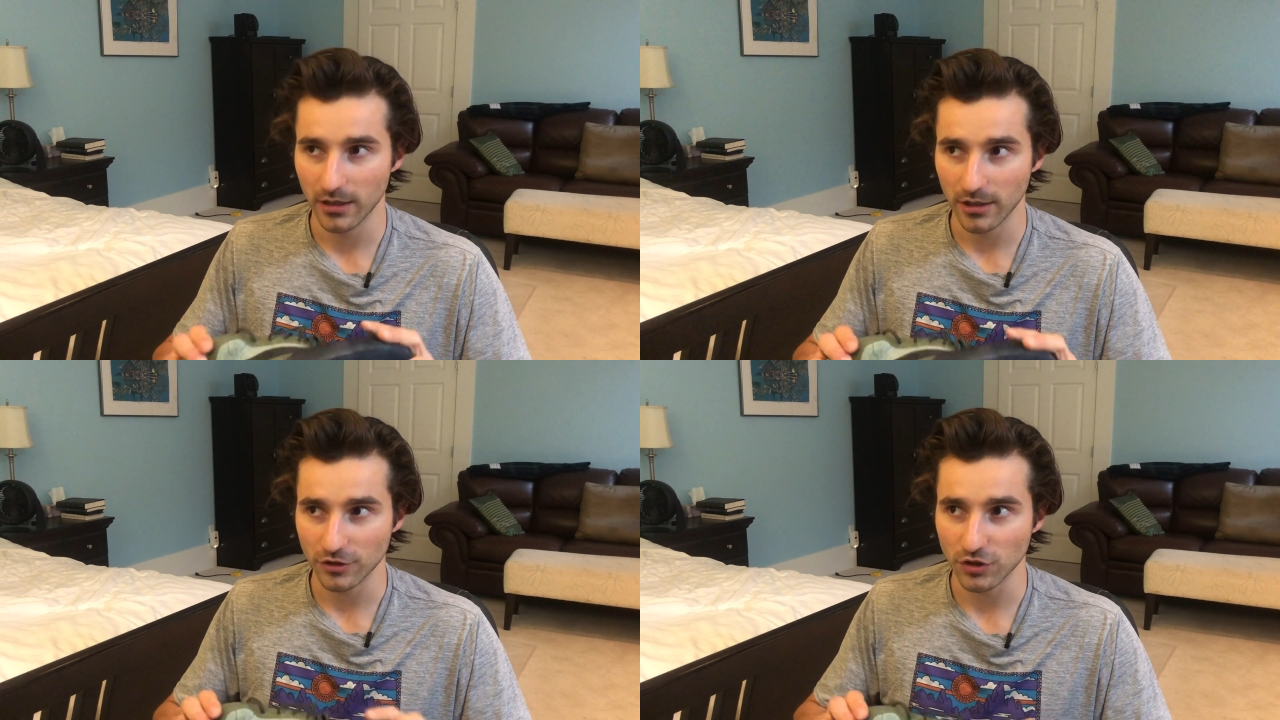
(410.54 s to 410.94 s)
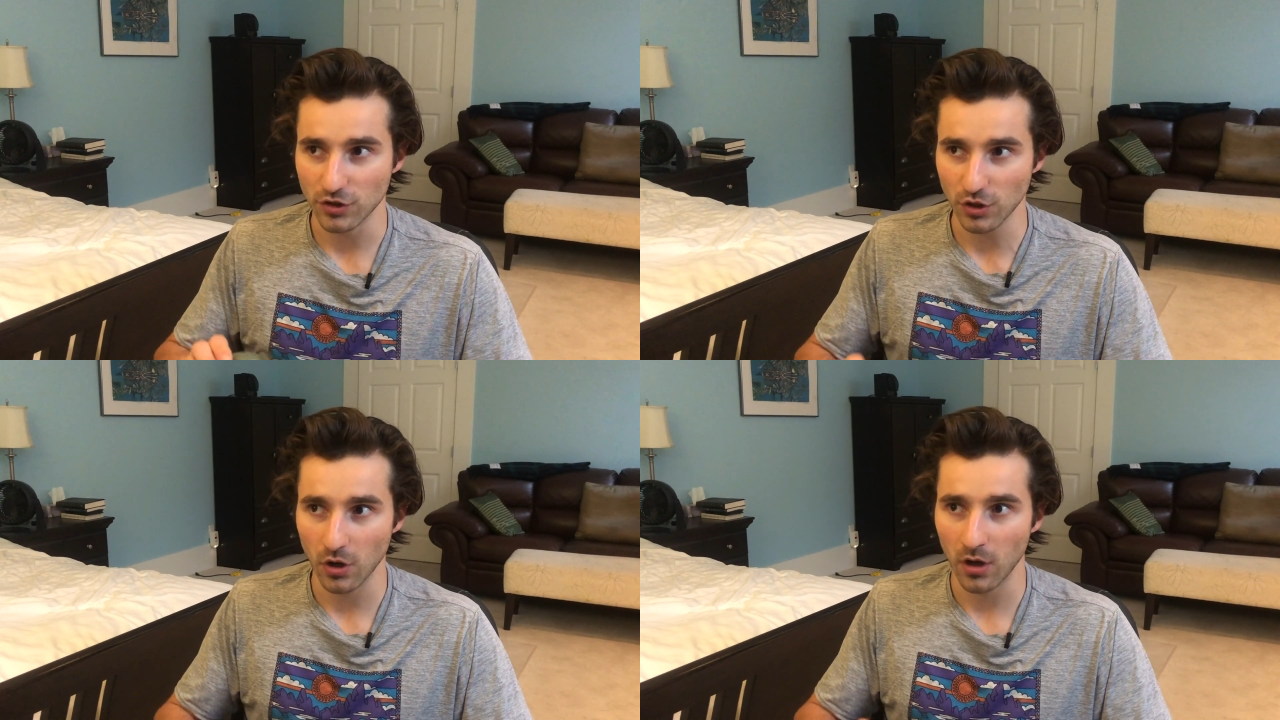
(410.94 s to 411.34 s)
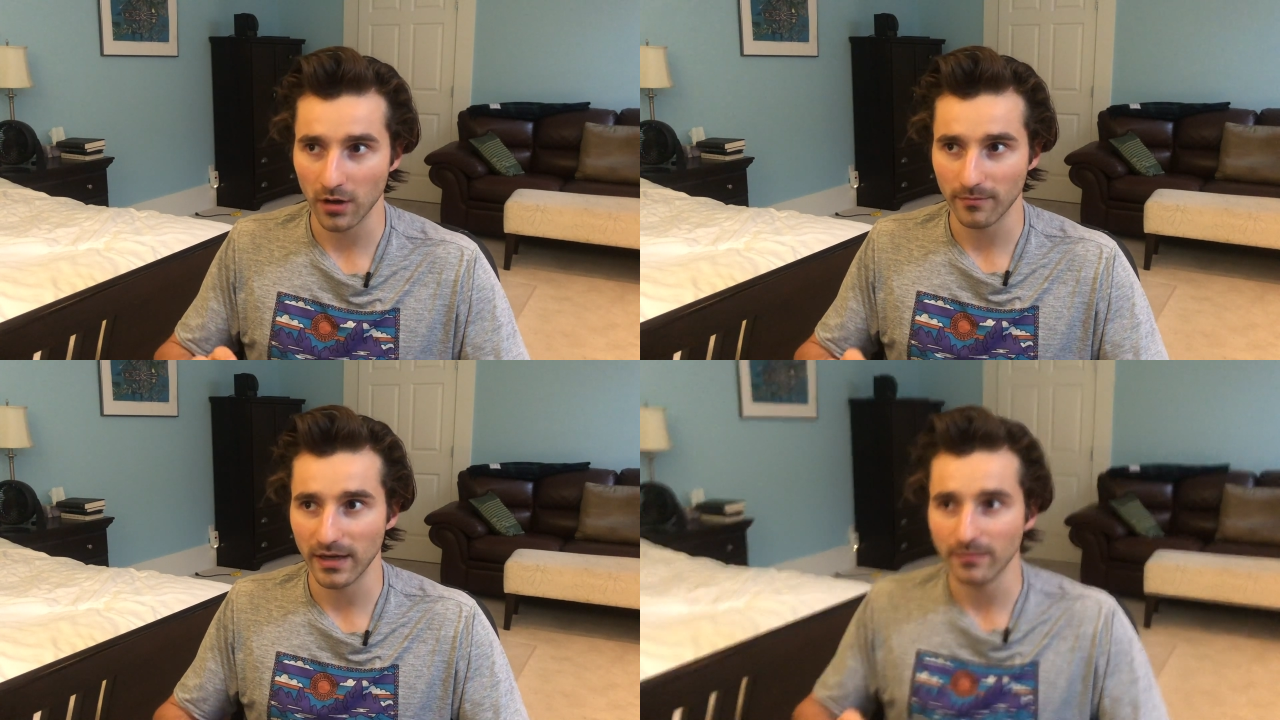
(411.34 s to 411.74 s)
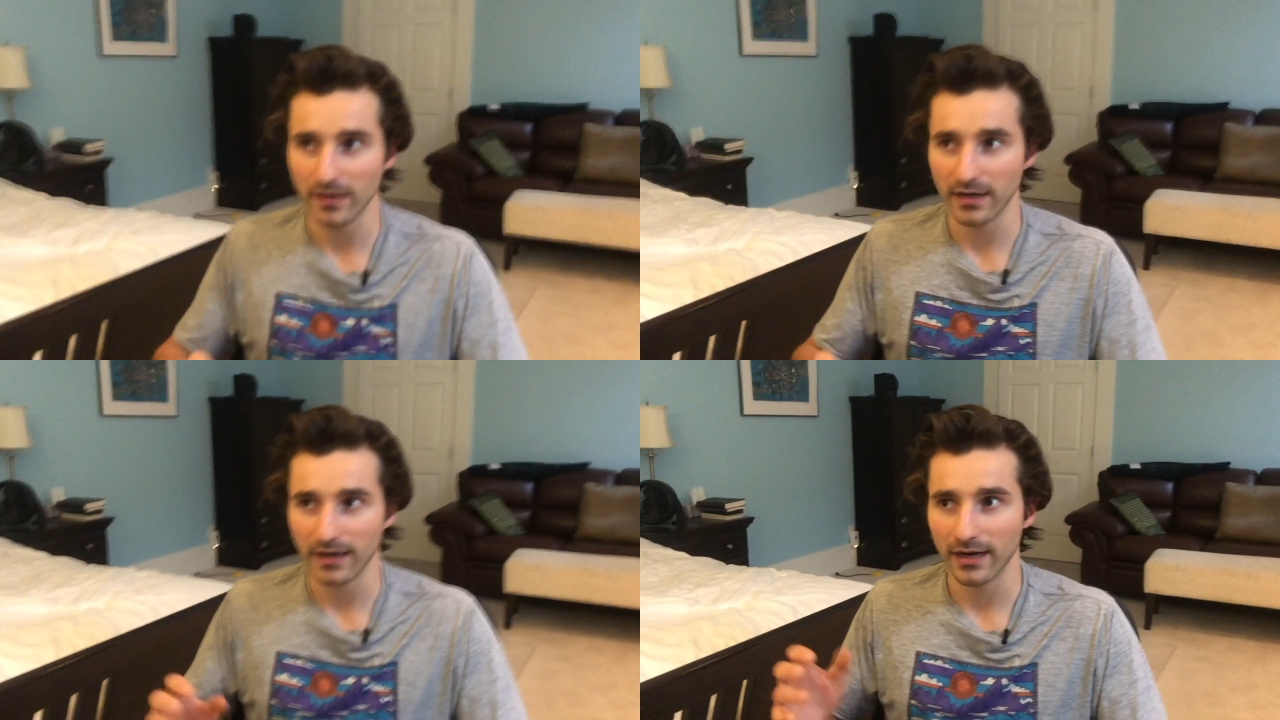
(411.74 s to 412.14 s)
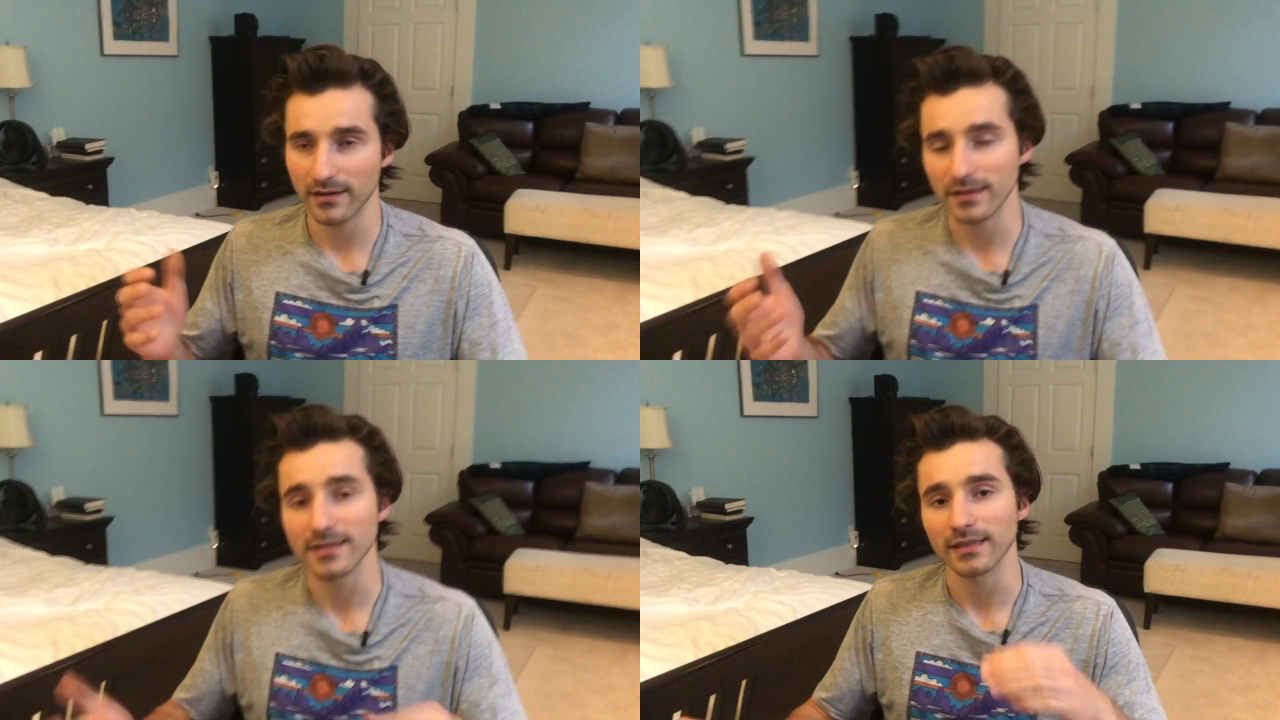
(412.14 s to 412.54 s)
just not maybe in kind
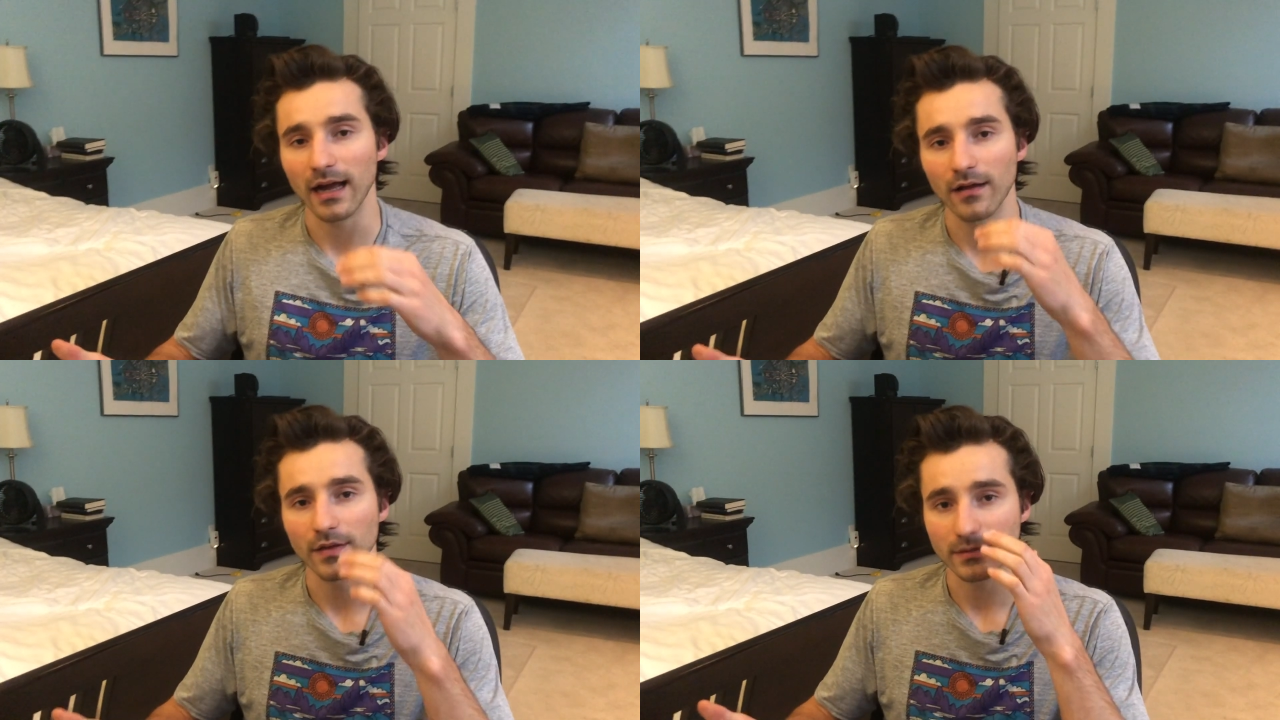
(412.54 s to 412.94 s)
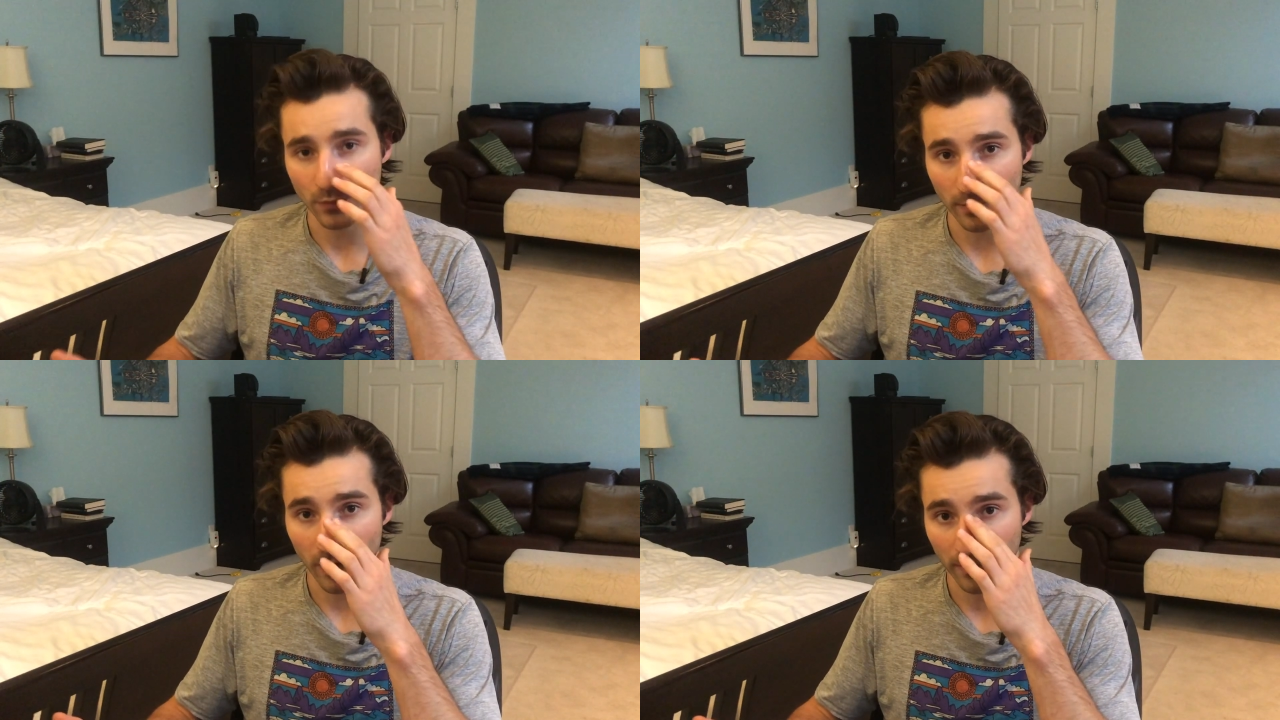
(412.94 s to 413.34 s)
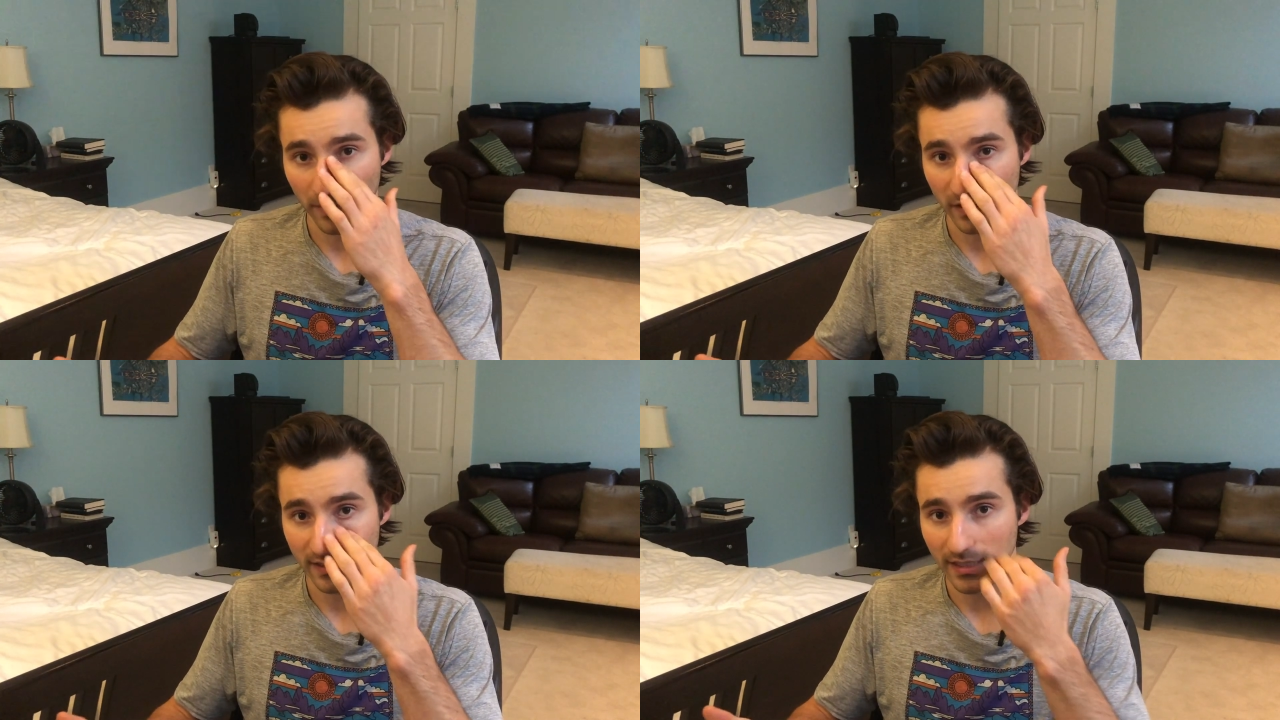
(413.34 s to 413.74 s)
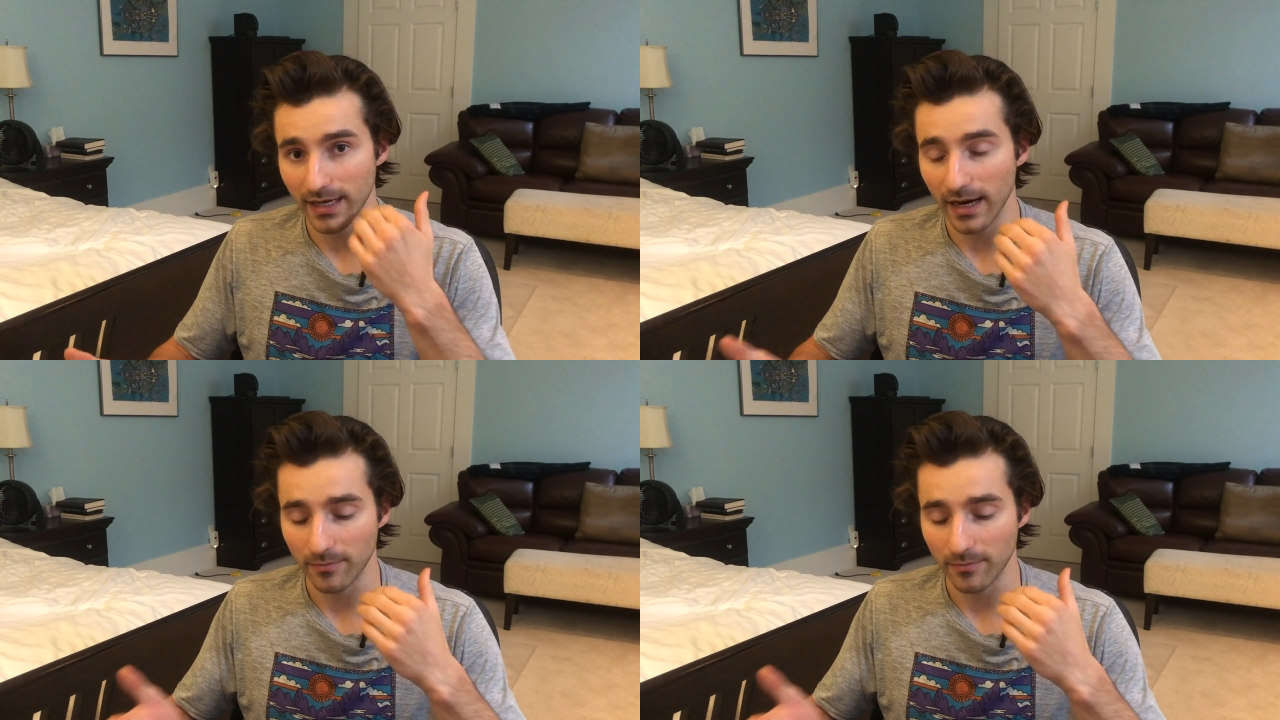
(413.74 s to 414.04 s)
of the style that's more popular today.